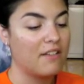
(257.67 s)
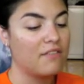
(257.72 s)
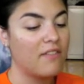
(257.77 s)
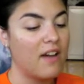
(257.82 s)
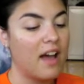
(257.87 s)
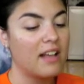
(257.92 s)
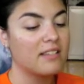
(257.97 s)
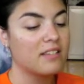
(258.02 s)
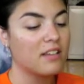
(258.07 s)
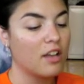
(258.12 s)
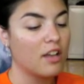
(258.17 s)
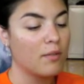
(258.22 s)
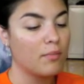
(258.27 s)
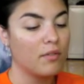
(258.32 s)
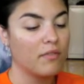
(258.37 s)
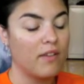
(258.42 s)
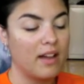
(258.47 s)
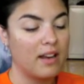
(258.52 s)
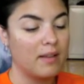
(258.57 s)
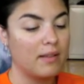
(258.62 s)
fat-soluble
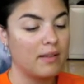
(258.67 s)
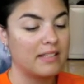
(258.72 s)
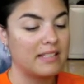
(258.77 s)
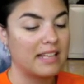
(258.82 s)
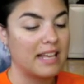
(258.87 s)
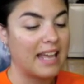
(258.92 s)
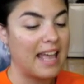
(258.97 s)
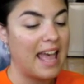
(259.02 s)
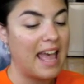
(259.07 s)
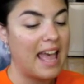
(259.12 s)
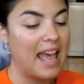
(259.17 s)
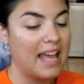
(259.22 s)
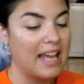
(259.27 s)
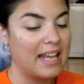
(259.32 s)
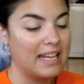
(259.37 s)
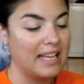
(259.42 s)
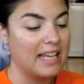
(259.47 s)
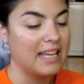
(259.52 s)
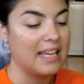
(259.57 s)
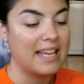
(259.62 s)
vitamins like A and
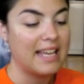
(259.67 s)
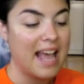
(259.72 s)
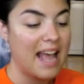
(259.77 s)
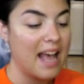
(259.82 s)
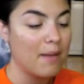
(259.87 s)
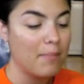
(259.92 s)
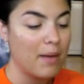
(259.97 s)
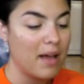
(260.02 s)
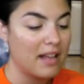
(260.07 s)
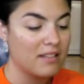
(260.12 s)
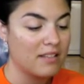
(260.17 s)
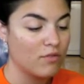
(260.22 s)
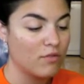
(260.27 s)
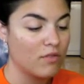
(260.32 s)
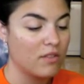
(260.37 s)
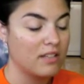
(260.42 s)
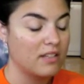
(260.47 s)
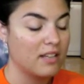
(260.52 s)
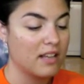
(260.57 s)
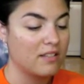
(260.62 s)
E can't pass through
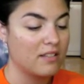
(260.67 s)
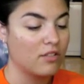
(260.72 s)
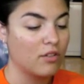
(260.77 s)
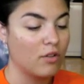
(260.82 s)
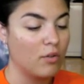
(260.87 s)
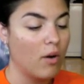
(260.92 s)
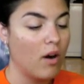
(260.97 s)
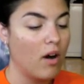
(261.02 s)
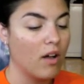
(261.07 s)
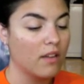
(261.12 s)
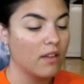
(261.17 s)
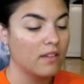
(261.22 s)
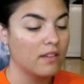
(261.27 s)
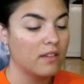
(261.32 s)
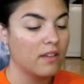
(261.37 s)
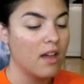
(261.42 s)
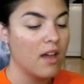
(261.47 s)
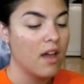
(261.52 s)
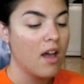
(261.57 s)
the intestinal walls.